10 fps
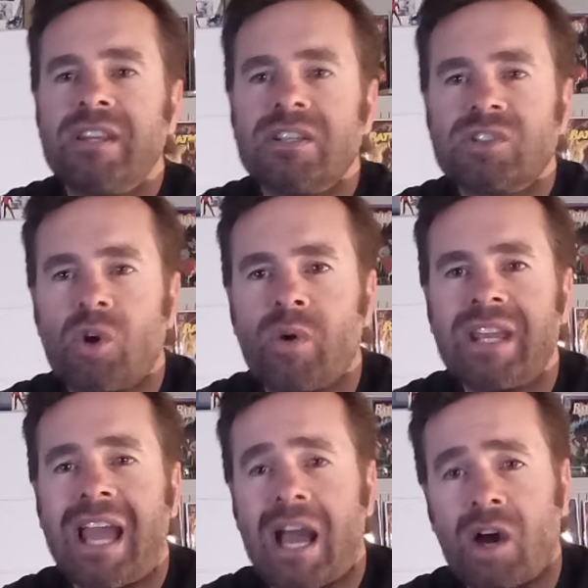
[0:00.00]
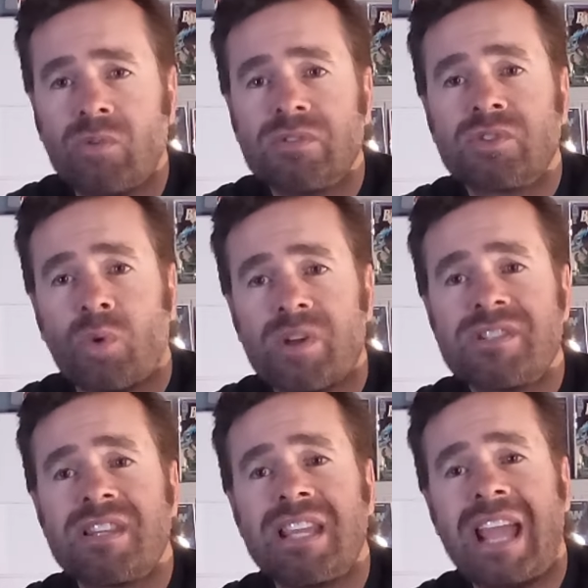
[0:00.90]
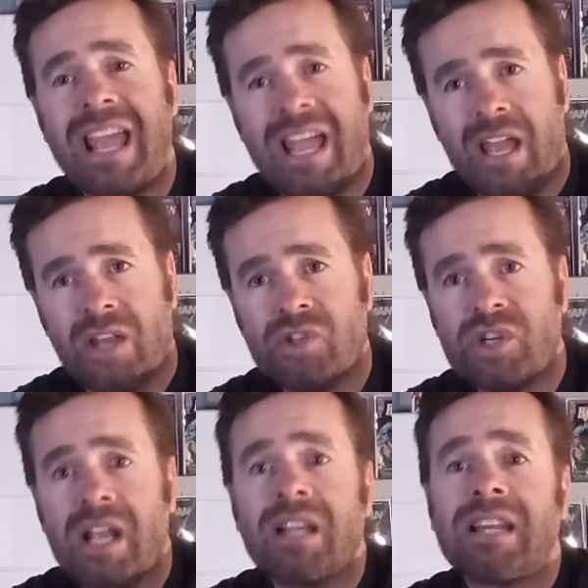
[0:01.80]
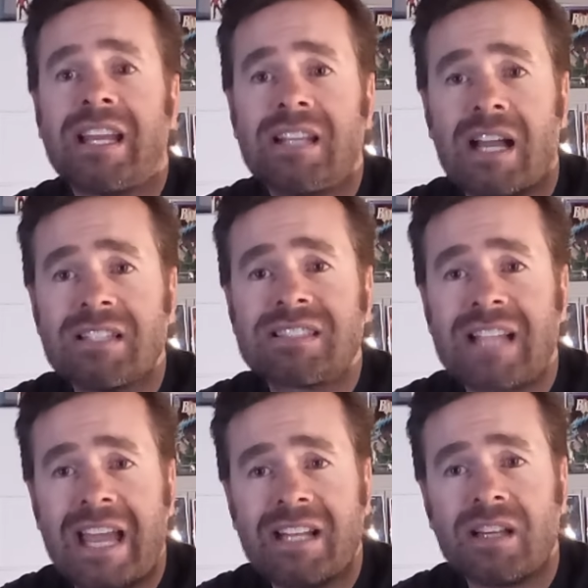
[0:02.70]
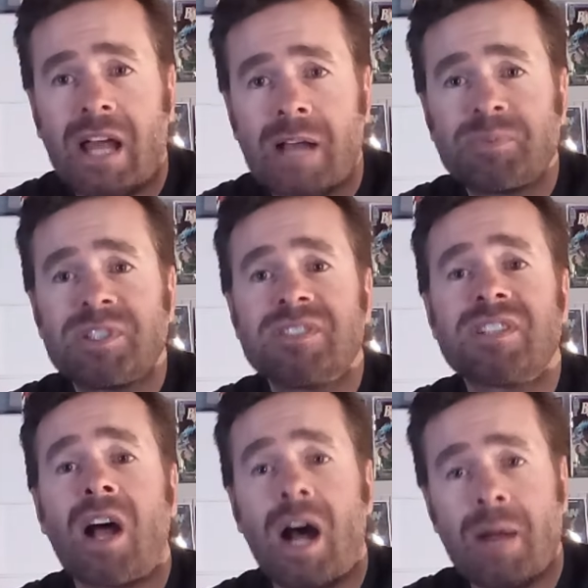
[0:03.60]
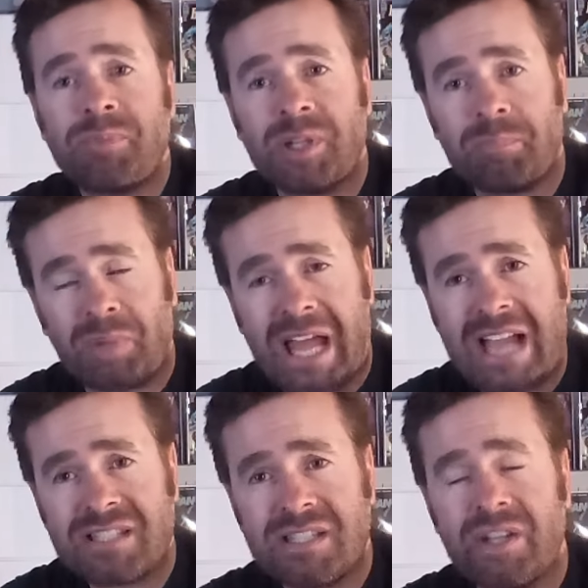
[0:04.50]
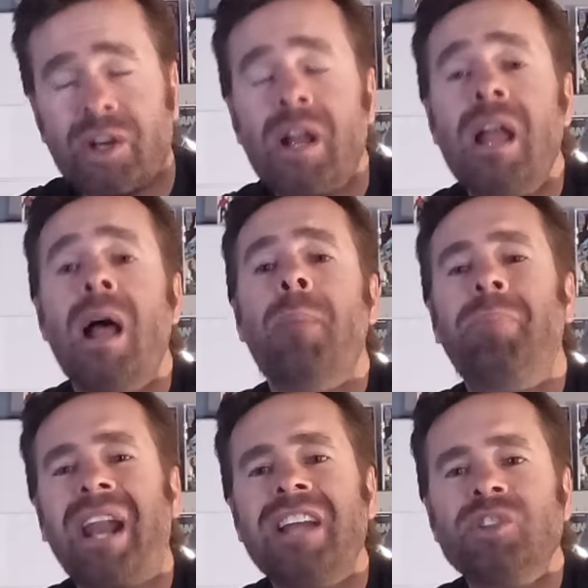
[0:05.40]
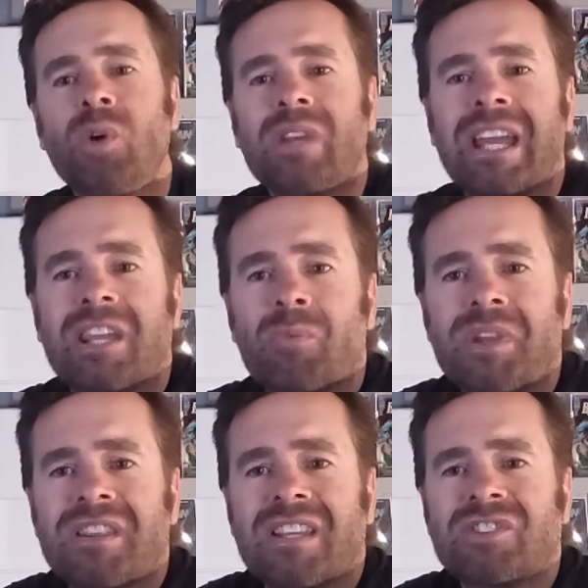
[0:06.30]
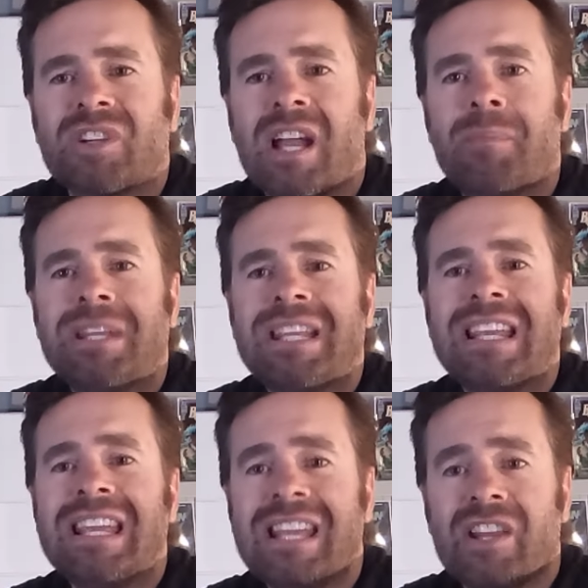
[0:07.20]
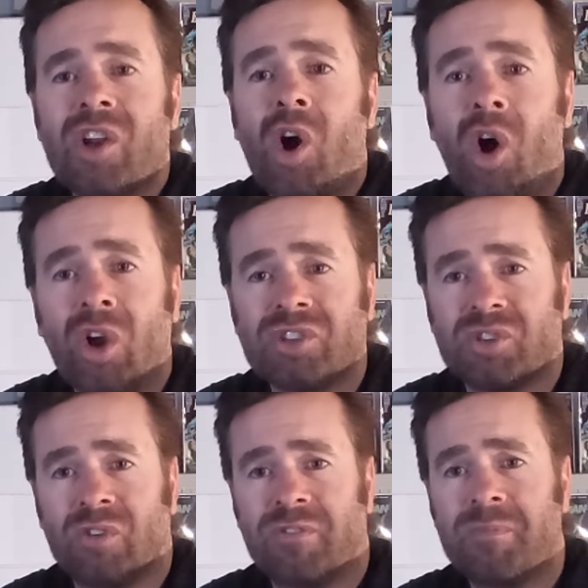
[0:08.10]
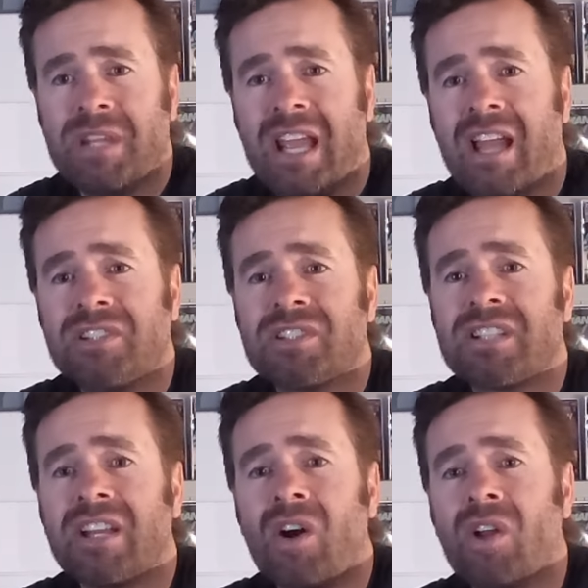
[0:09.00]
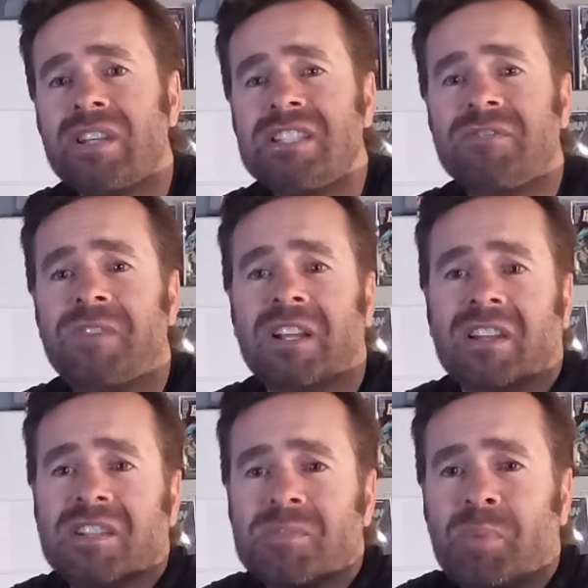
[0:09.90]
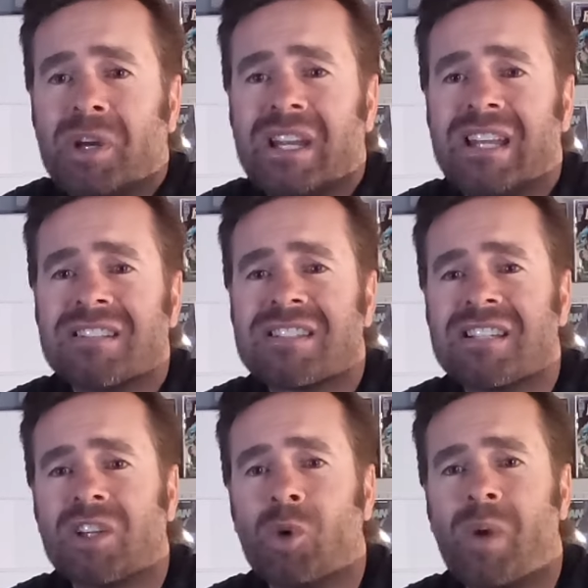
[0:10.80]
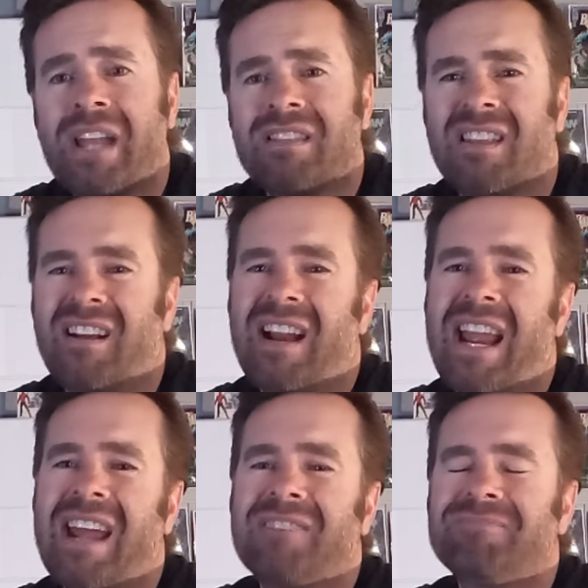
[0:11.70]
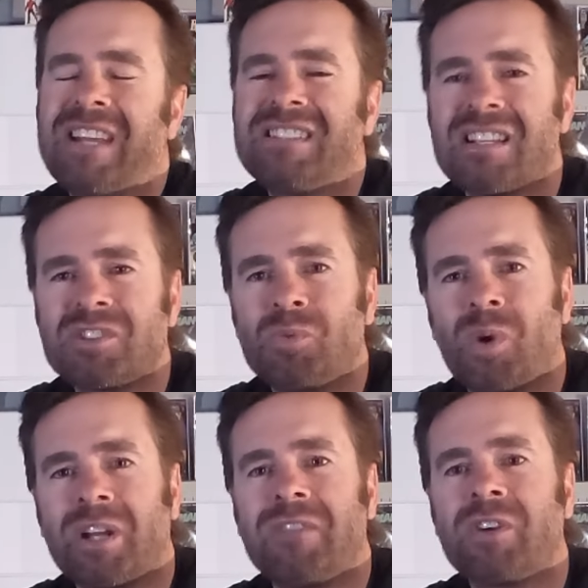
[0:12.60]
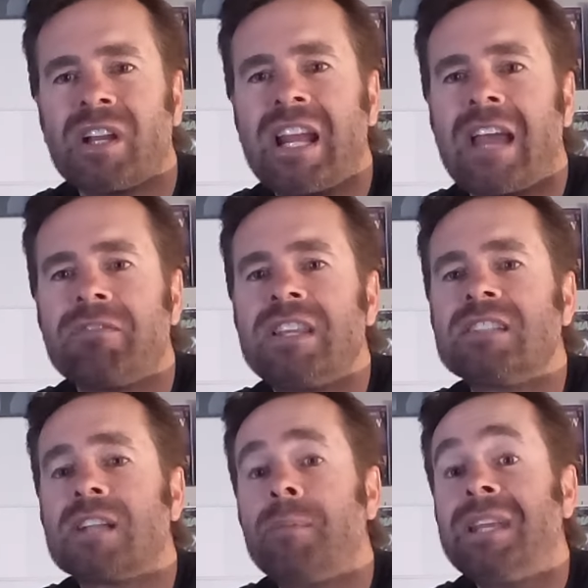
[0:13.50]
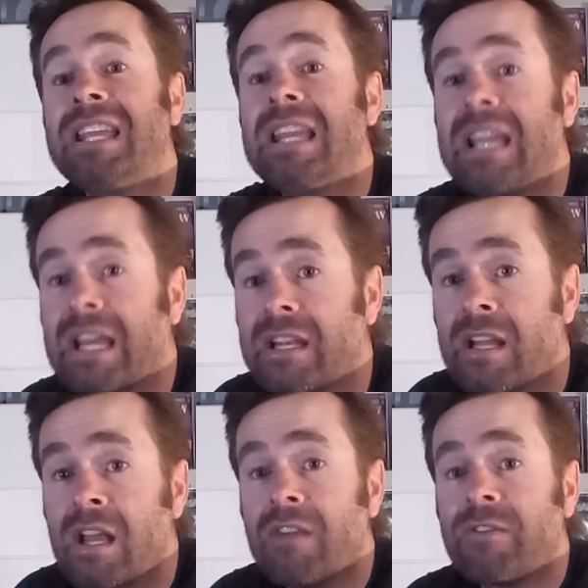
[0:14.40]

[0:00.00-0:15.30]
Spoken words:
everything is going out towards the edge, like Cyclops's optic blast here. But I don't like it when things are coming in also from the edges, like all these villains put in silhouette there, and it doesn't work. If you're going to have things coming in